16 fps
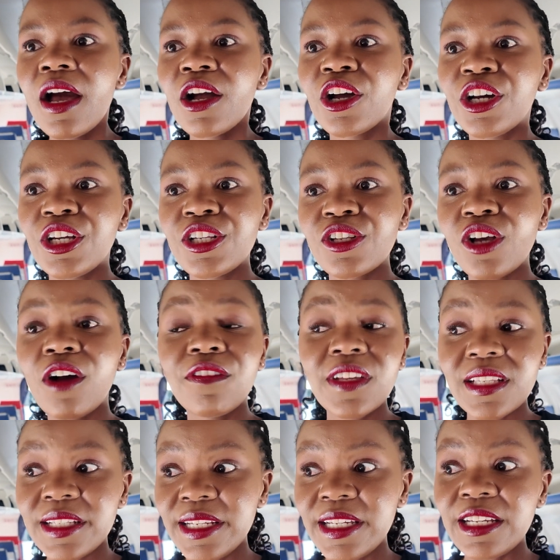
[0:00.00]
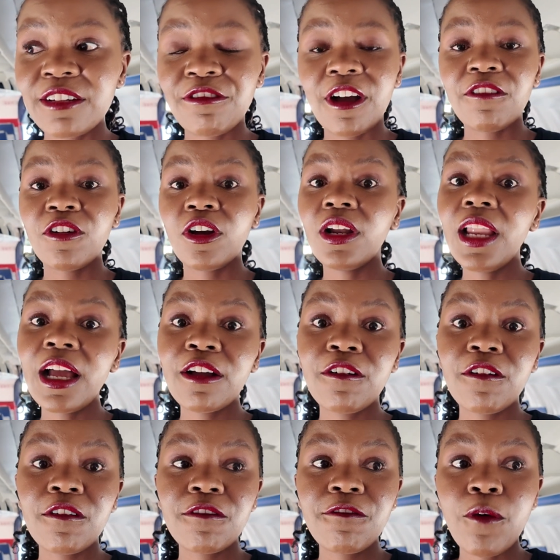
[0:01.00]
Because obviously if I've got like
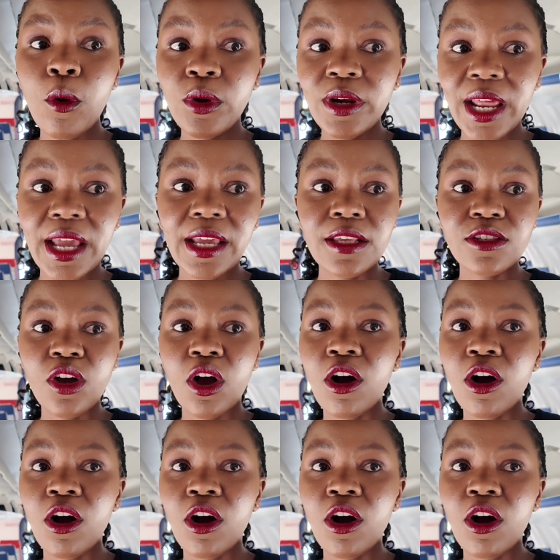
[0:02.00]
4 days